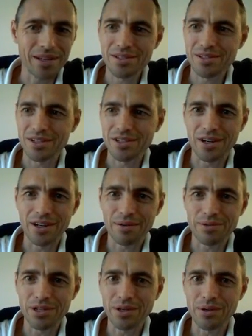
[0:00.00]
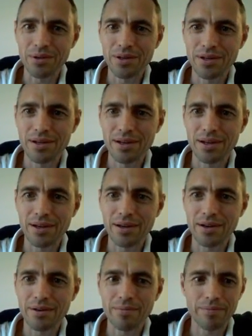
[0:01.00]
that's entirely up to you.
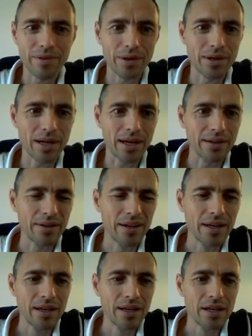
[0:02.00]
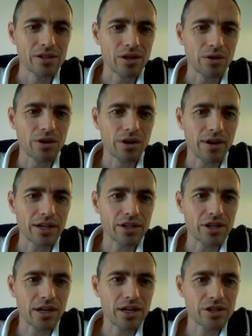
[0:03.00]
Um, okay, so
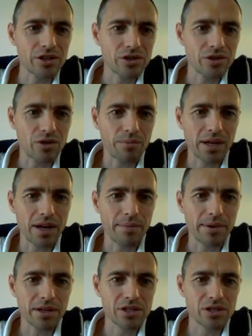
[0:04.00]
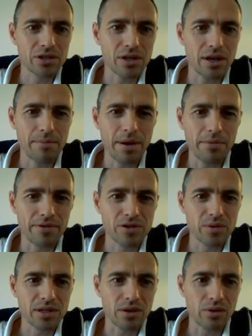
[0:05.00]
congratulations on becoming a, a member of
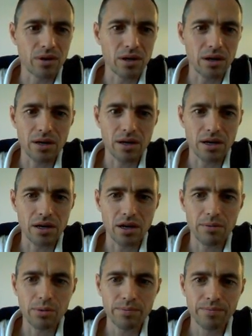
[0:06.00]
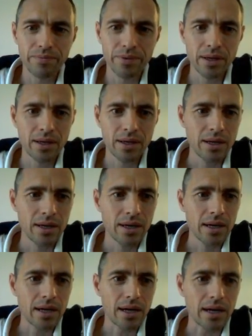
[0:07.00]
Swisscom Go uh, Global.
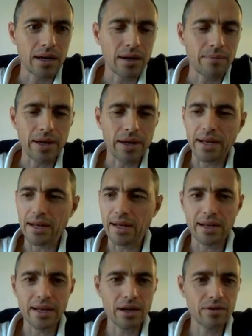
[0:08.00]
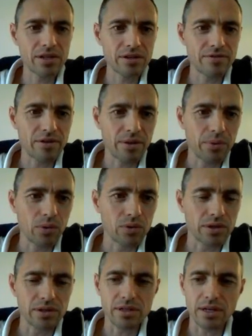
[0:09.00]
Um, and, and, now this is very
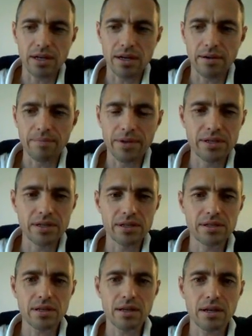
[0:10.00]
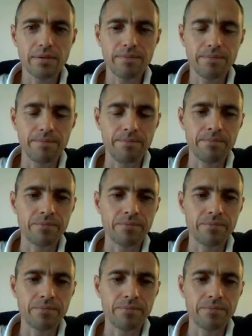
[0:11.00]
important. Um, this is um,